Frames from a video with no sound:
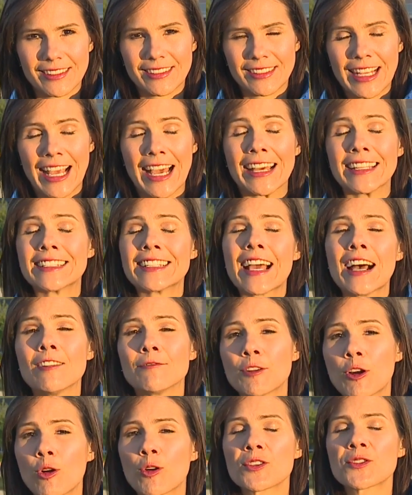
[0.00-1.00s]
Yeah, and
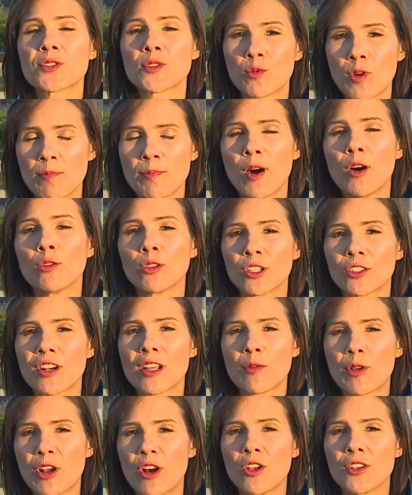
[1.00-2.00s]
of course, remote
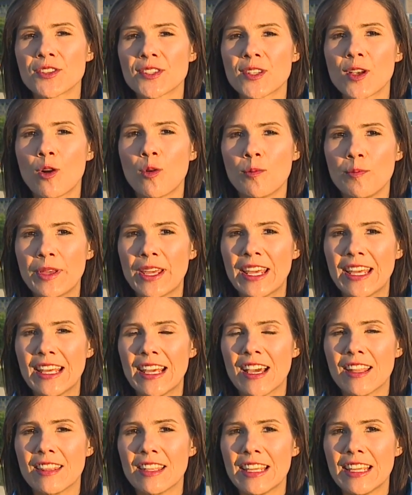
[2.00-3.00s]
learning would also
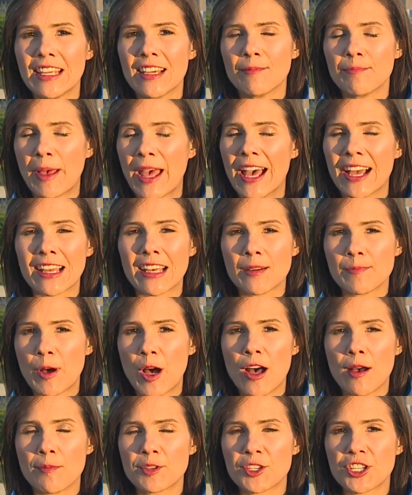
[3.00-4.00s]
be the backup
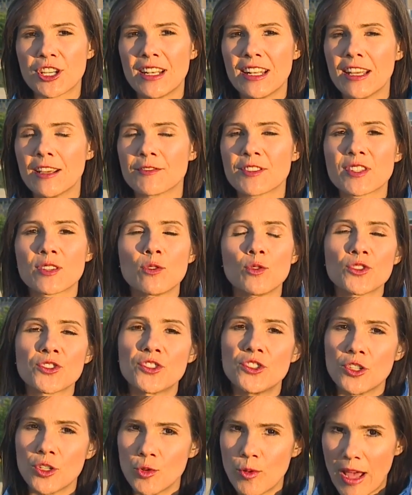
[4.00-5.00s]
option if
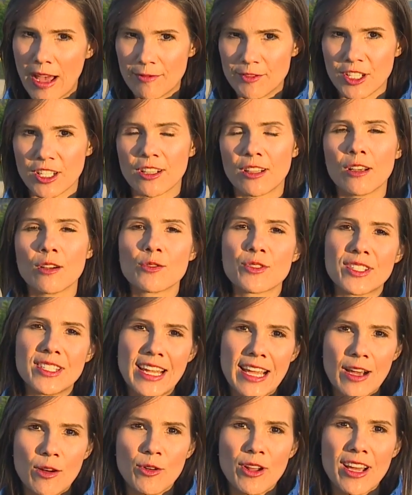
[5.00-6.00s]
schools do have to close
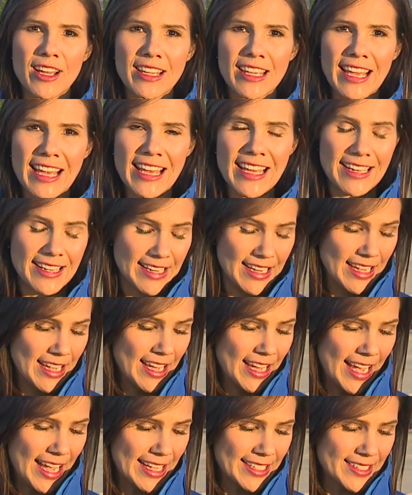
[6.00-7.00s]
down again
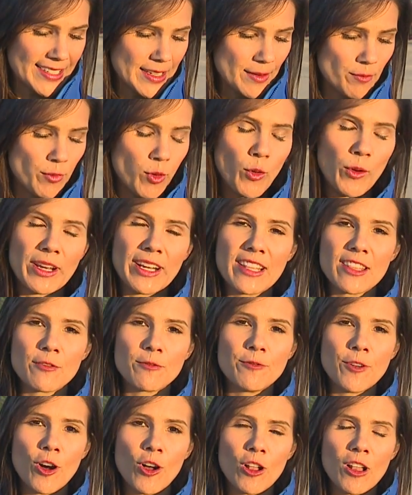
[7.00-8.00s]
at some point in the
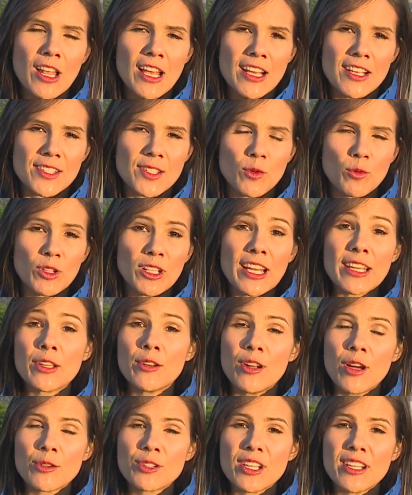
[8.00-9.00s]
fall. So we'll let
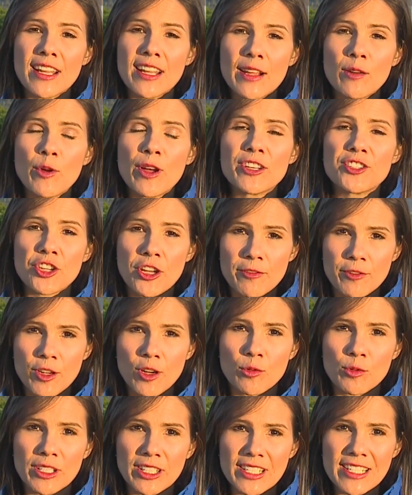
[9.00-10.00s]
you know today when
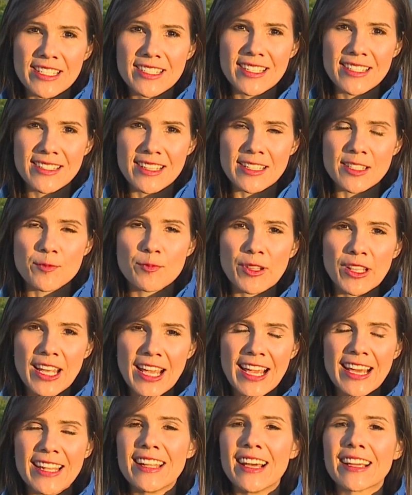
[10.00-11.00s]
Jeffco releases its
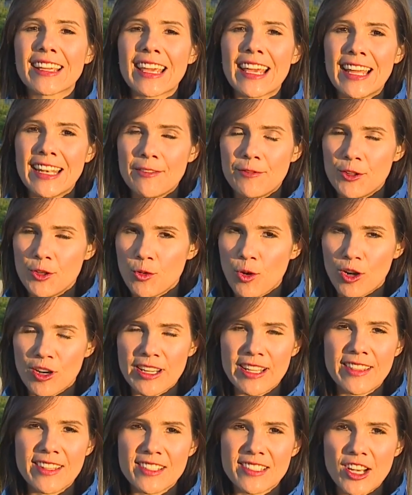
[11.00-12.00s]
plan. Again, if you
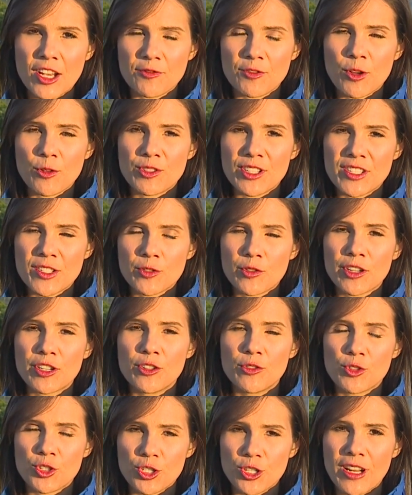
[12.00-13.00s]
are in the Jeffco
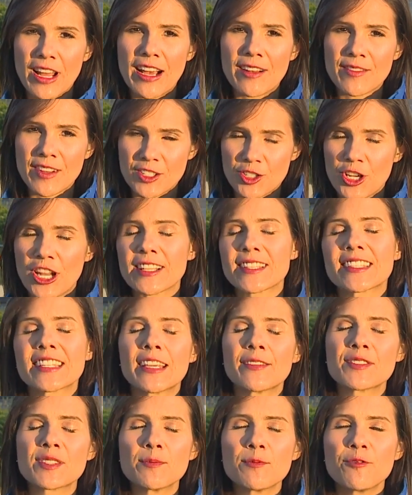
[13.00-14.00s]
district, you should have a chance
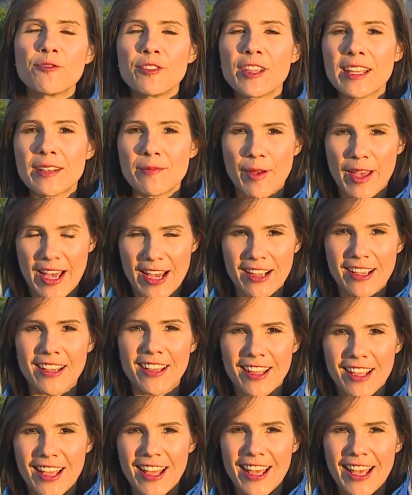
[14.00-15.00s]
to give some feedback,
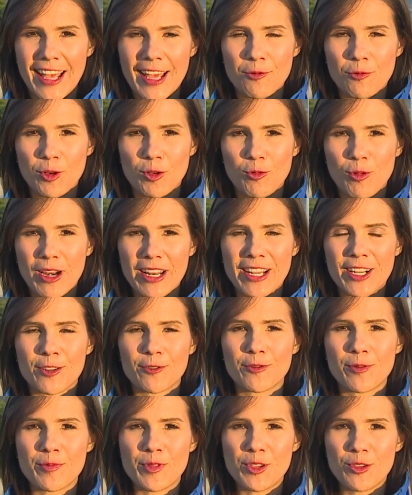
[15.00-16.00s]
and we'll want to
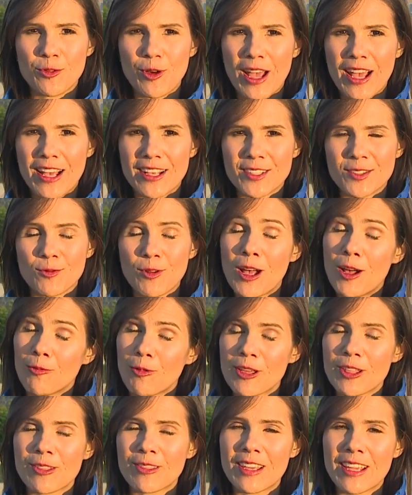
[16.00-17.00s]
hear from you as well
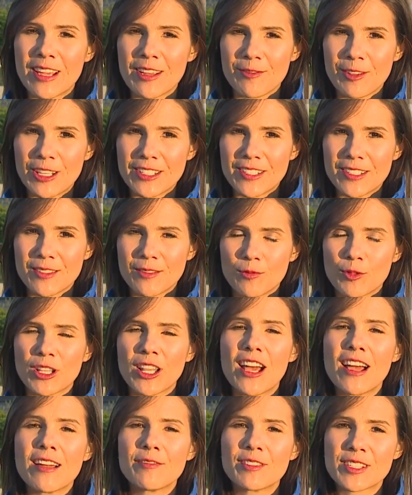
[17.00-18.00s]
what you think of it.
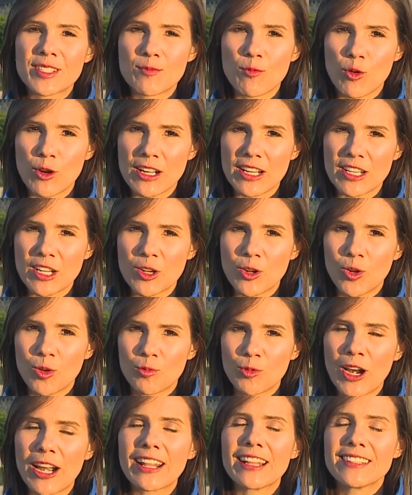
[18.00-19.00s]
We're live this morning.
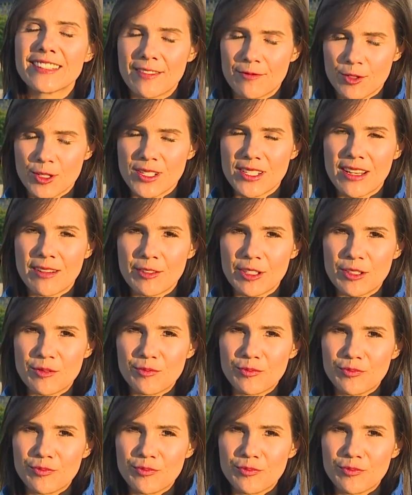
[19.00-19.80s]
Nicole Brady, Denver 7.